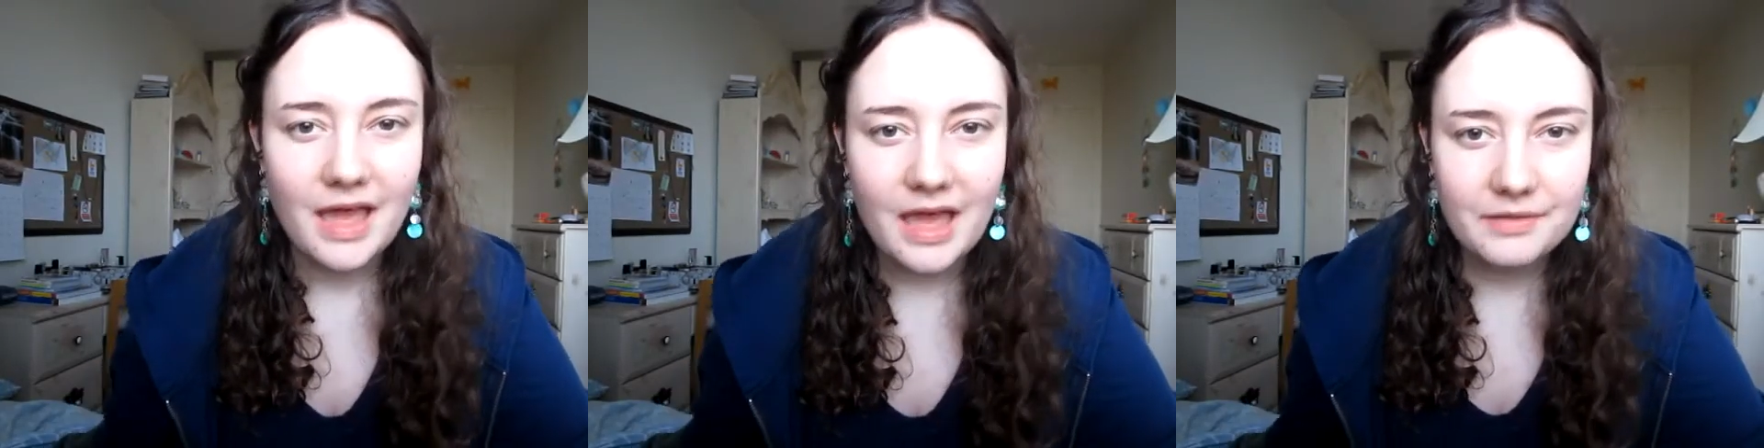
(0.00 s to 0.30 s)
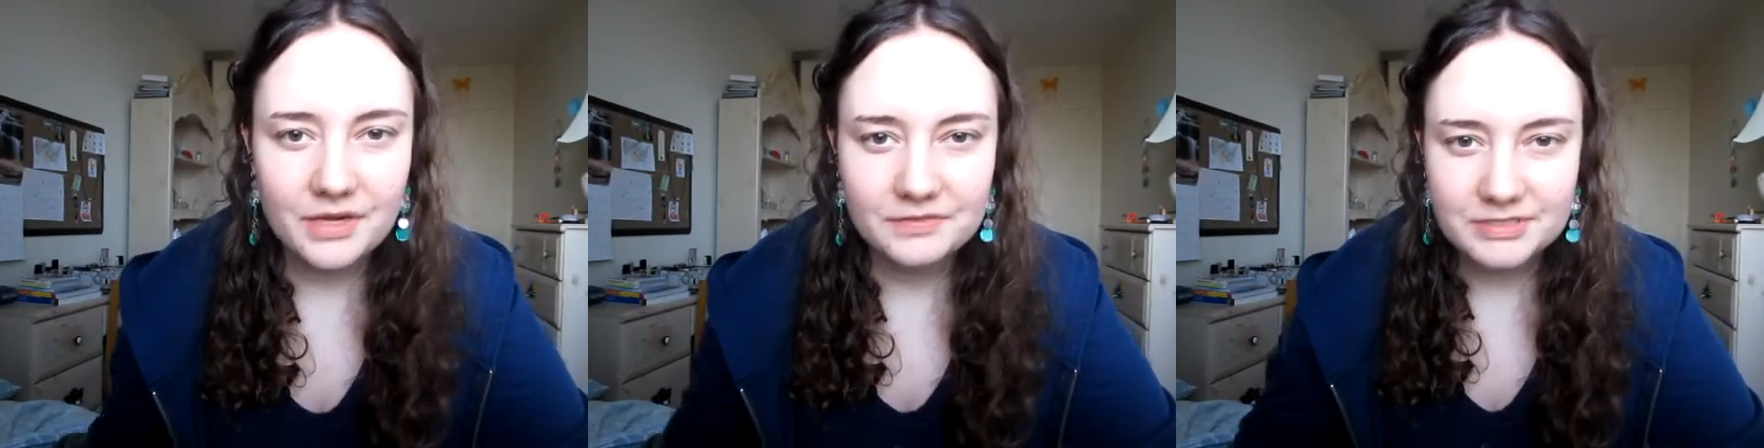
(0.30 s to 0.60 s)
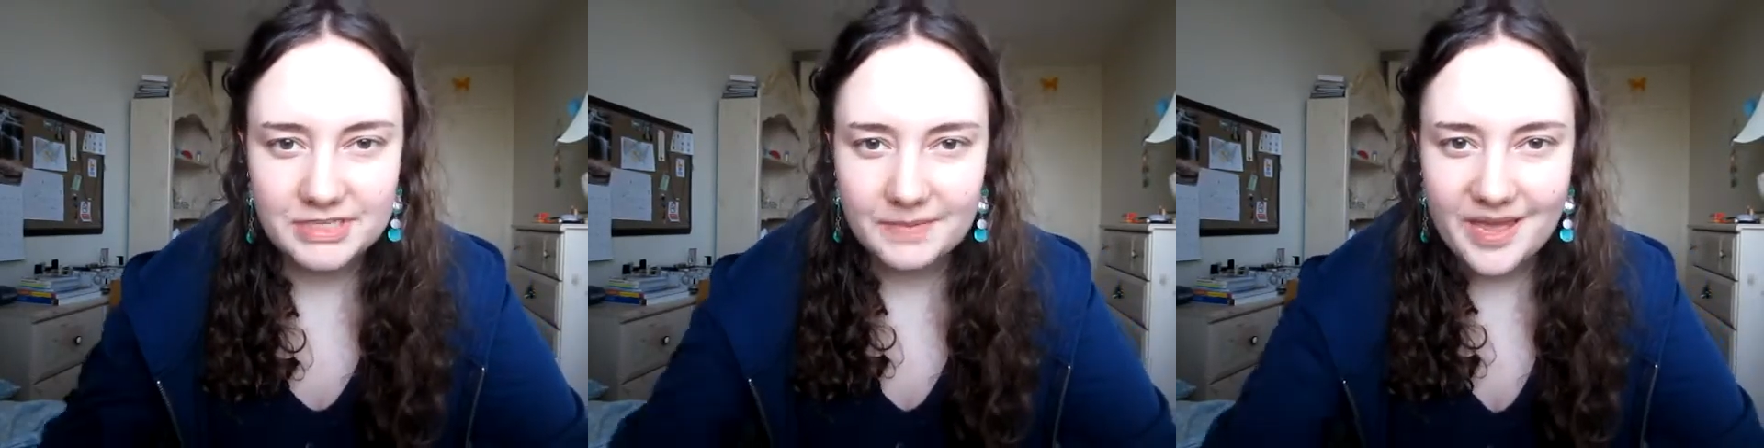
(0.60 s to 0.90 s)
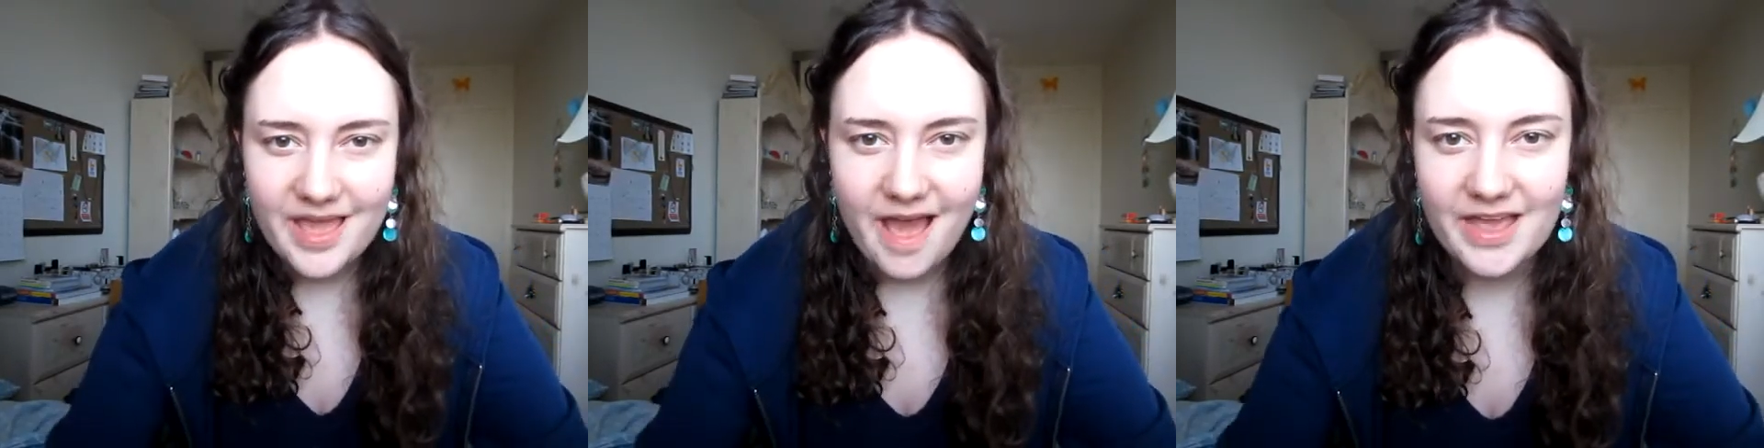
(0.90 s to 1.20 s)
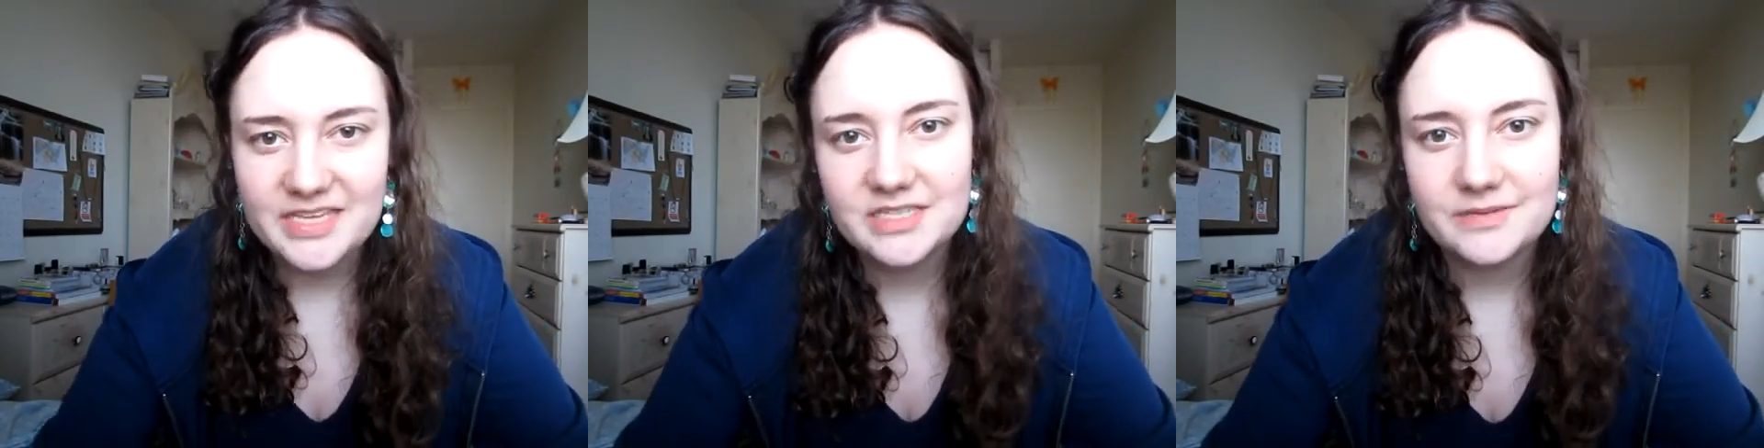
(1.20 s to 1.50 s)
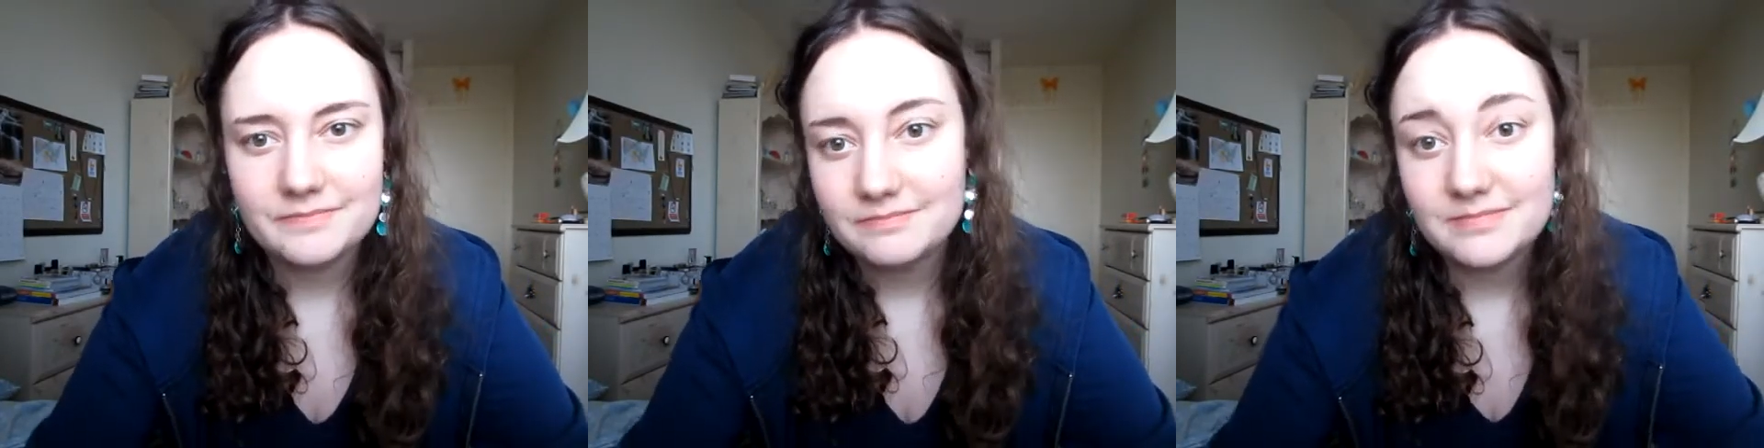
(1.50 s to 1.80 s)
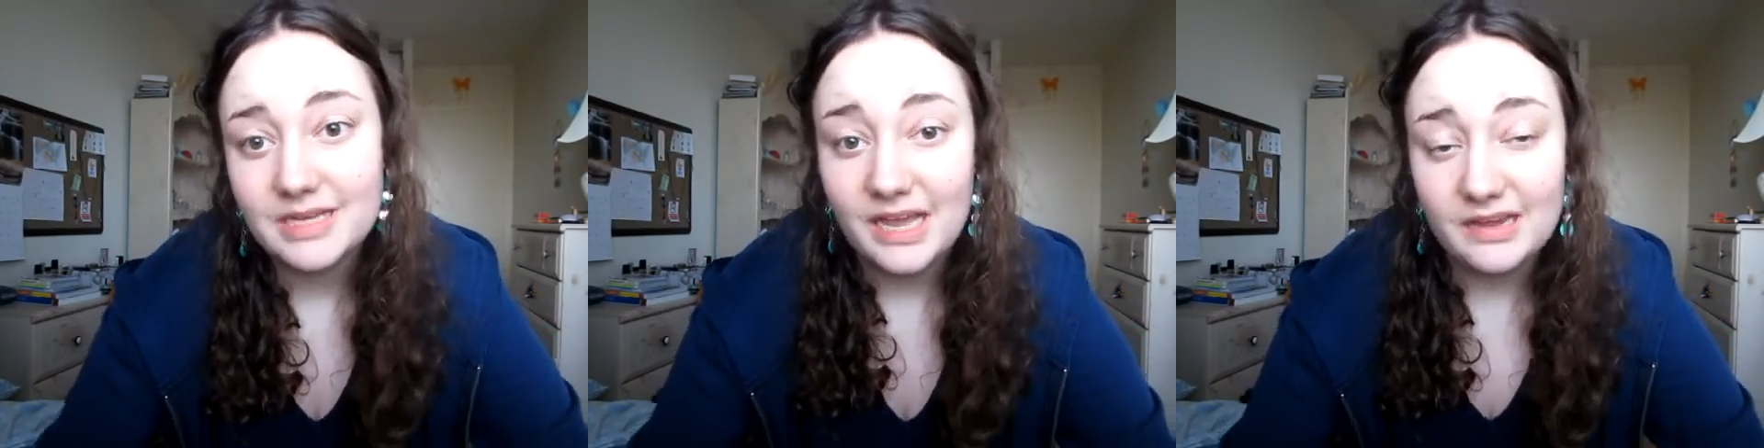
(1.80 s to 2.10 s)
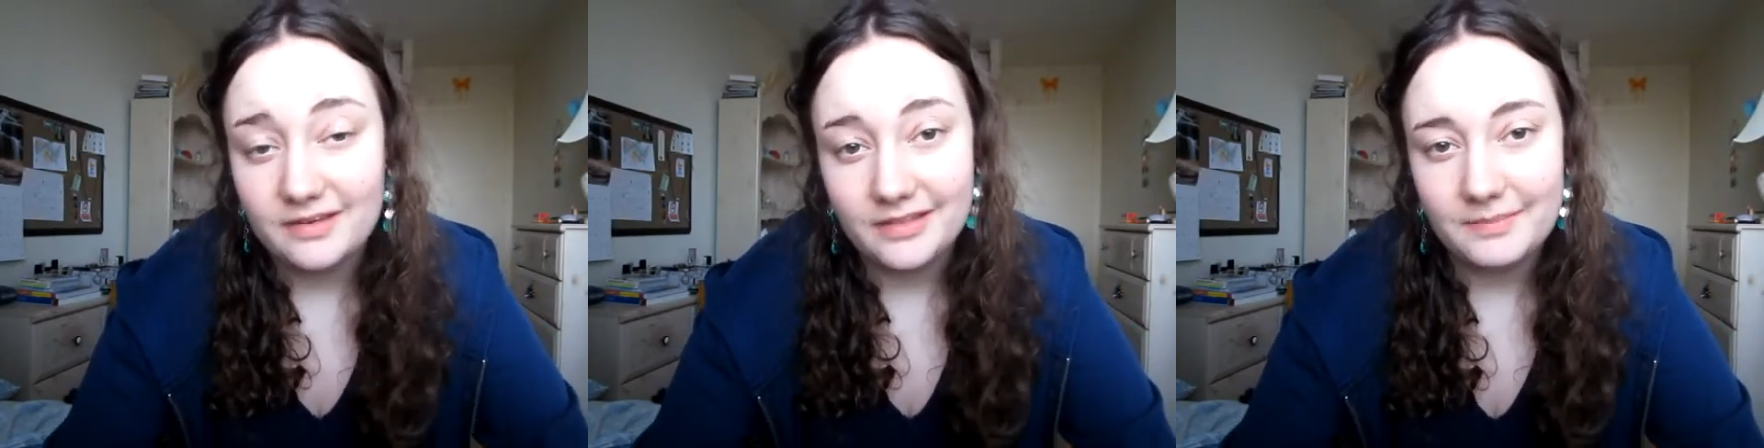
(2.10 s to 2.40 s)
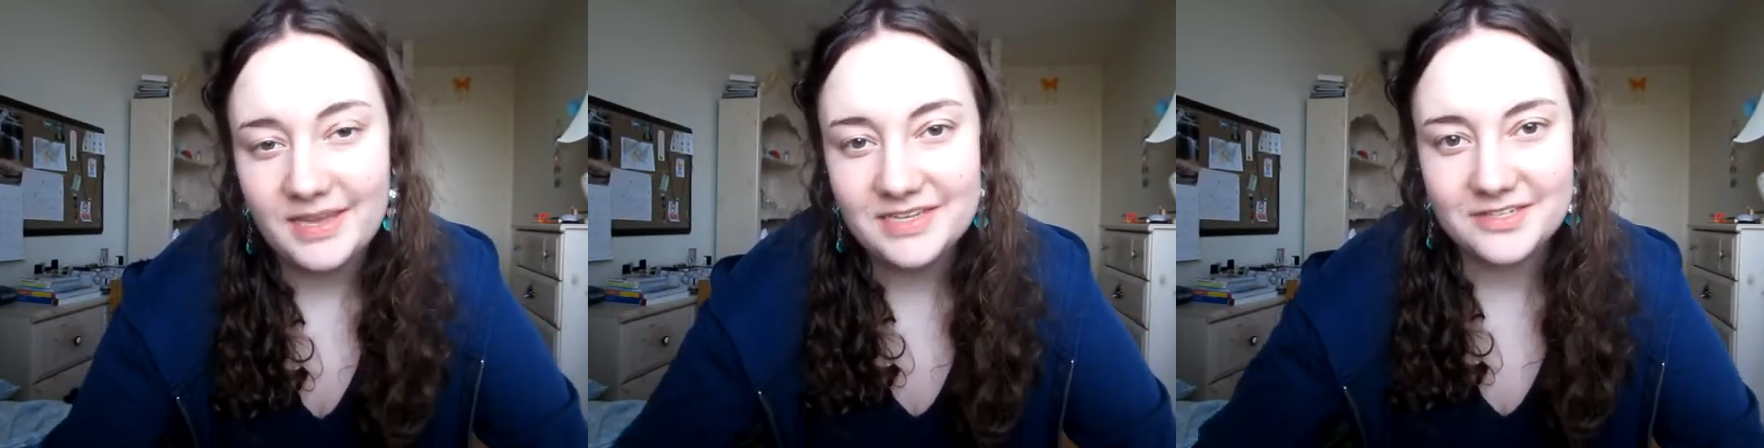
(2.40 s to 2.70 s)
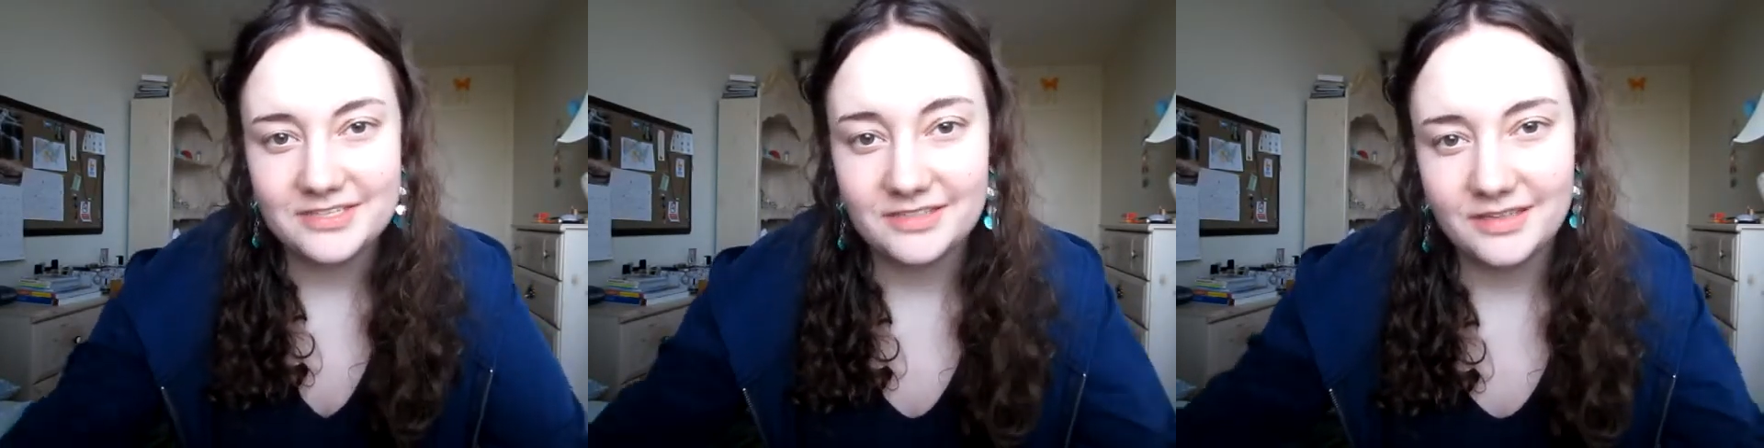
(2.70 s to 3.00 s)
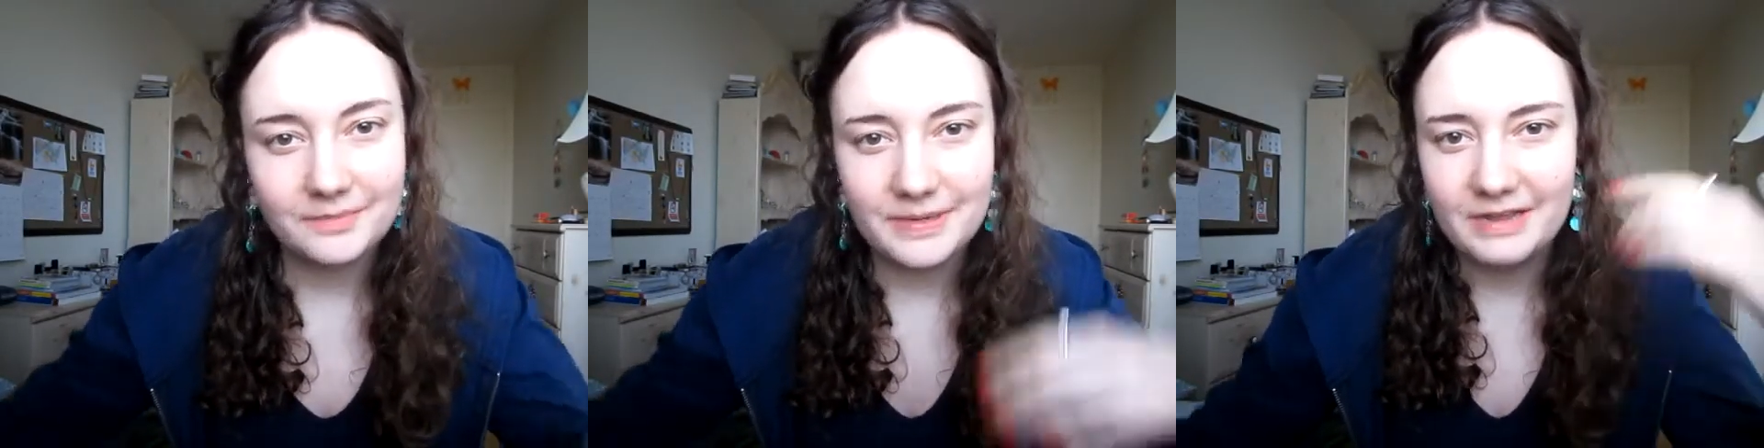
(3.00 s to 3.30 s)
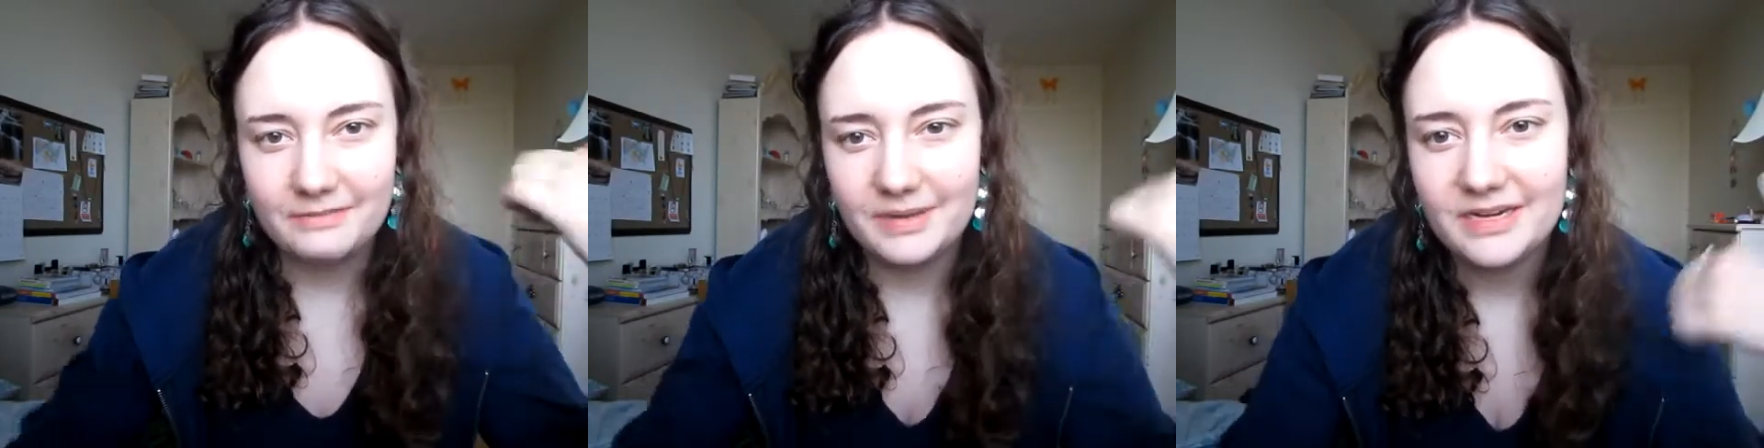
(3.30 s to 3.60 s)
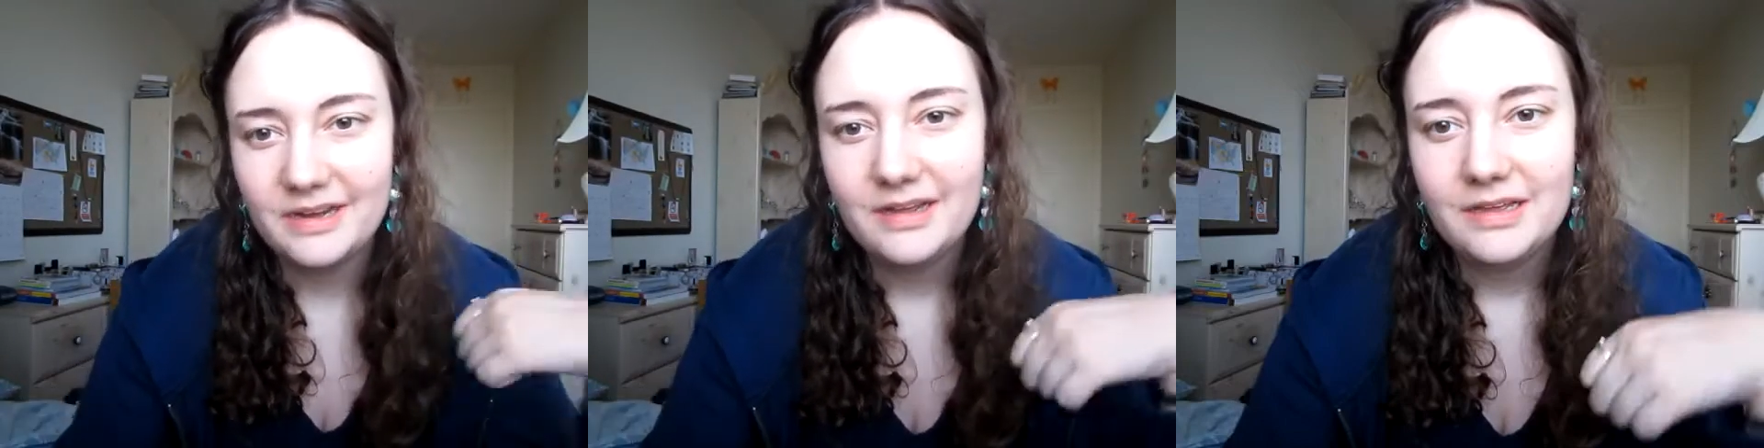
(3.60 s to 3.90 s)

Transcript: I would have to say my eyes. I know they may just look brown, but